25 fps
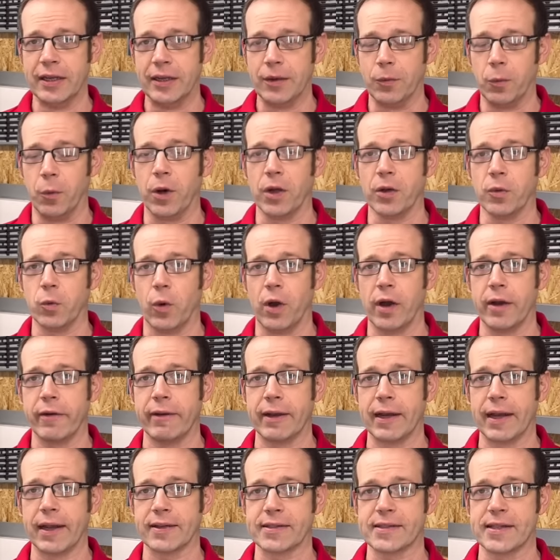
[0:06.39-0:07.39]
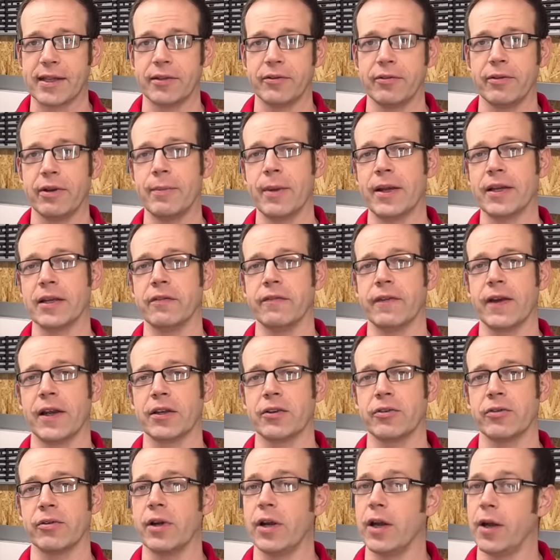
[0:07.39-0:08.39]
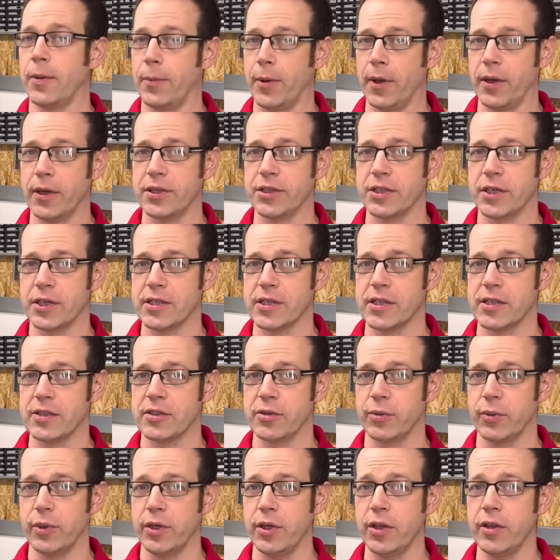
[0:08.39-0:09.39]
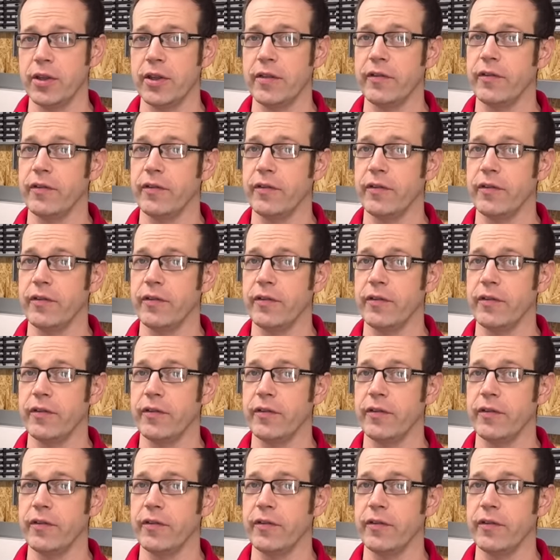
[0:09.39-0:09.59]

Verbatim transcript: One wiring accessory manufacturer apologises to another